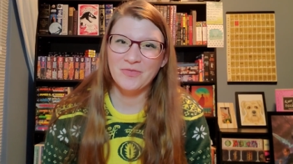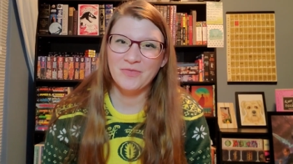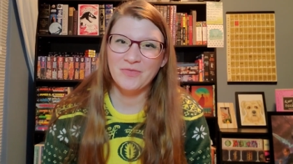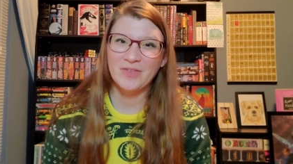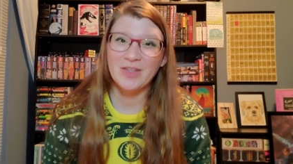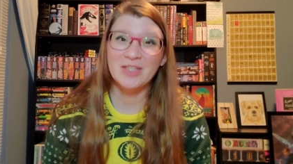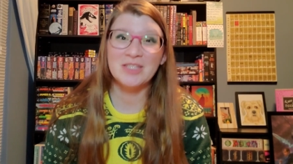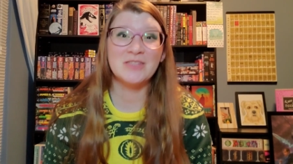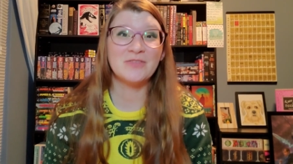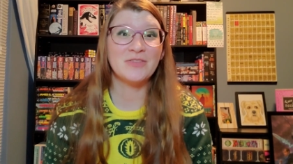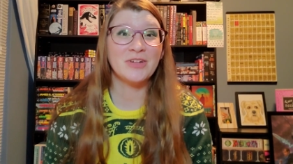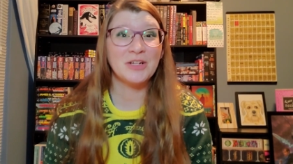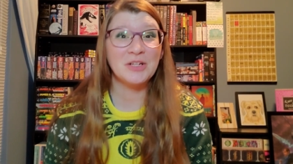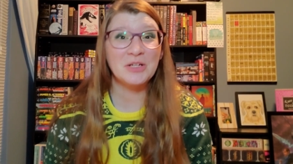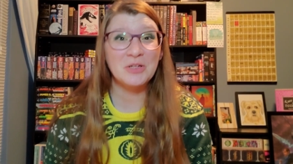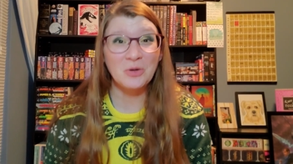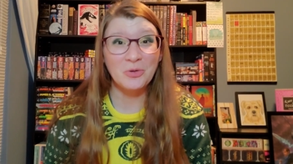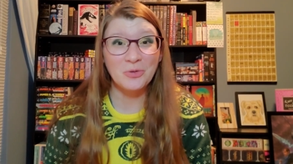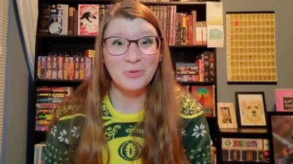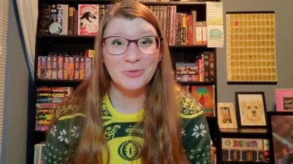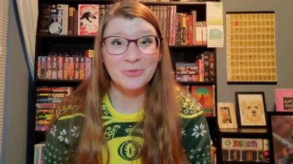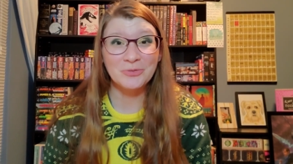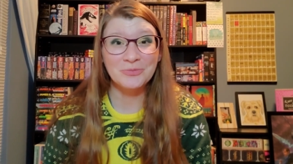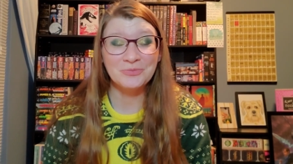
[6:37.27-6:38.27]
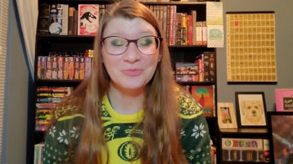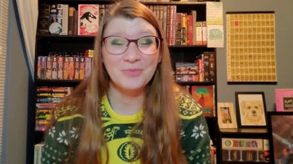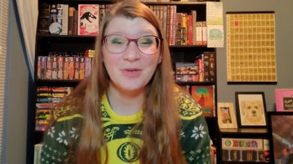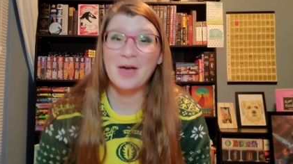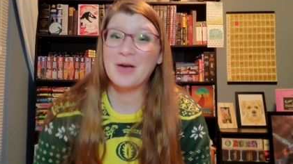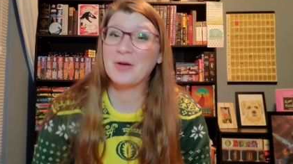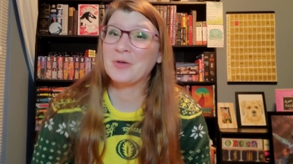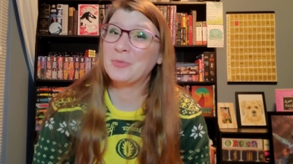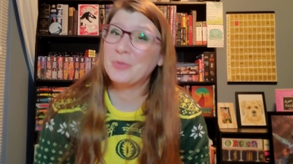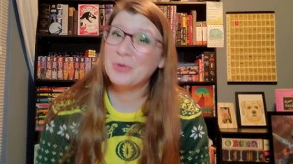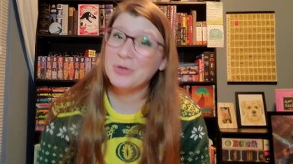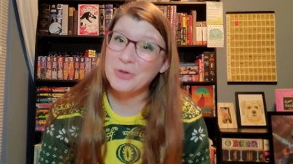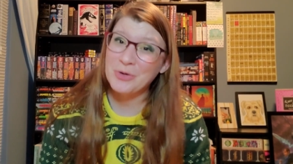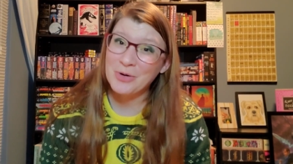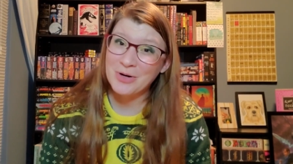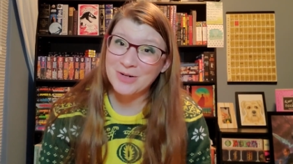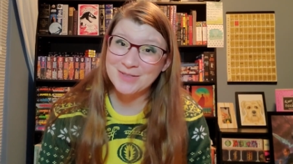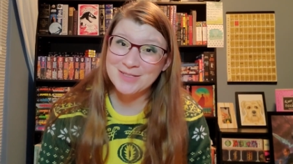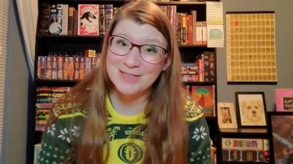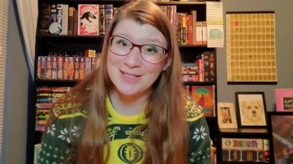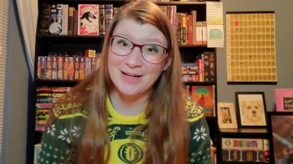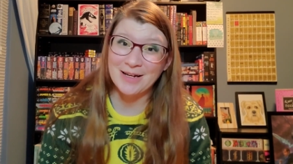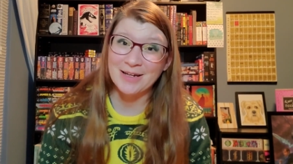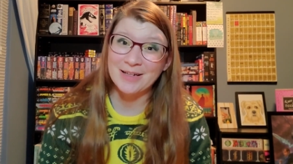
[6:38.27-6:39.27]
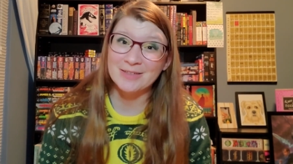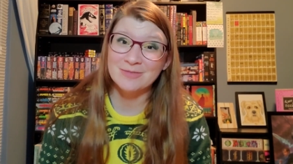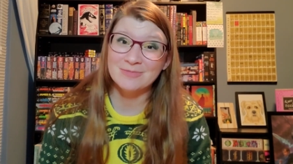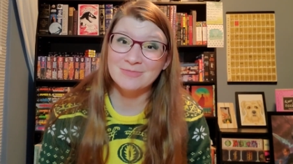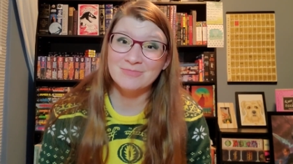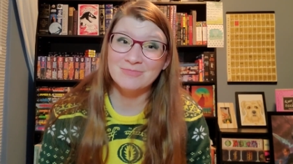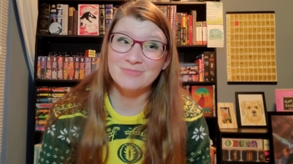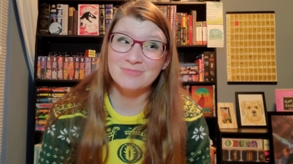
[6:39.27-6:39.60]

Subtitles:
It's very cold. I don't want to go outside.